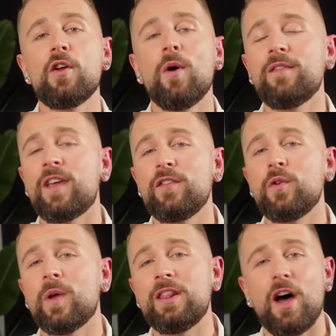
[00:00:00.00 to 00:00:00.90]
I know I've given
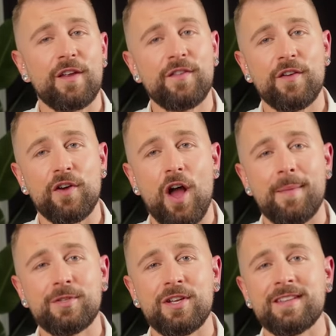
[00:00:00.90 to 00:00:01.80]
you a lot of different
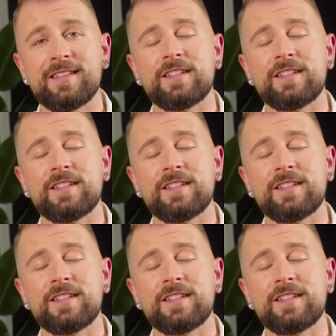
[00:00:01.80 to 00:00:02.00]
options,